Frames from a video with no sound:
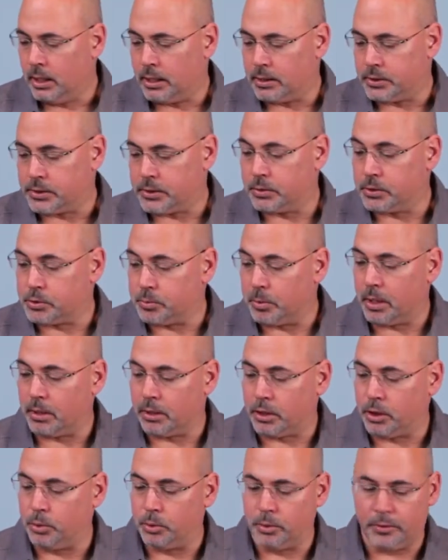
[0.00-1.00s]
So it's one of the
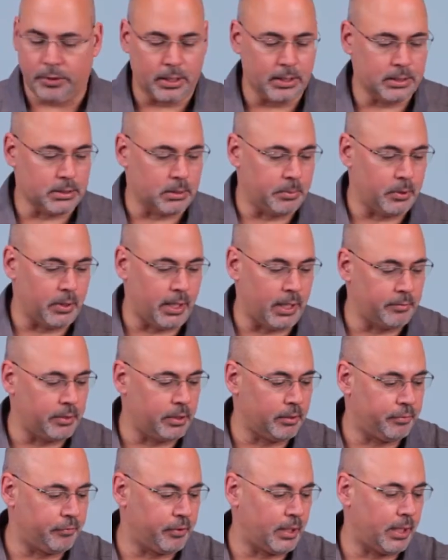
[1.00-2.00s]
cool things about having the
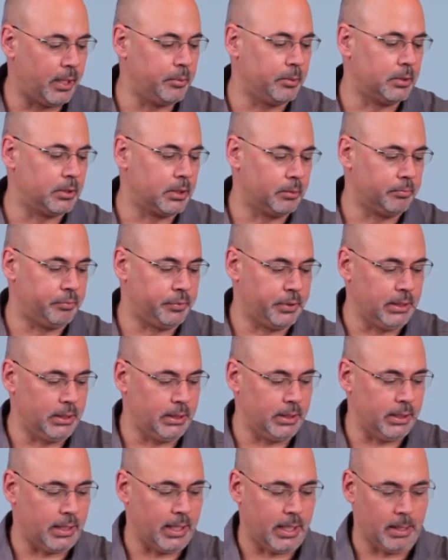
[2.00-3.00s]
flywheel
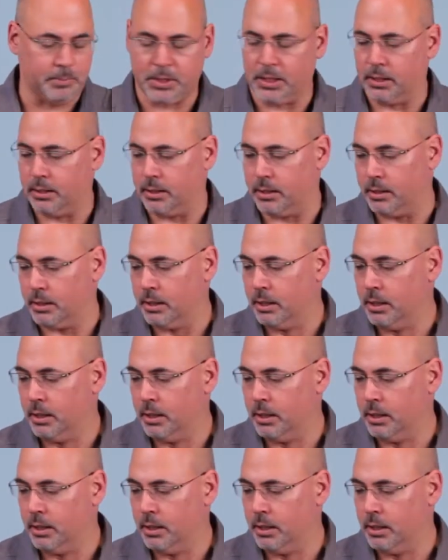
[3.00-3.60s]
completely encapsulated.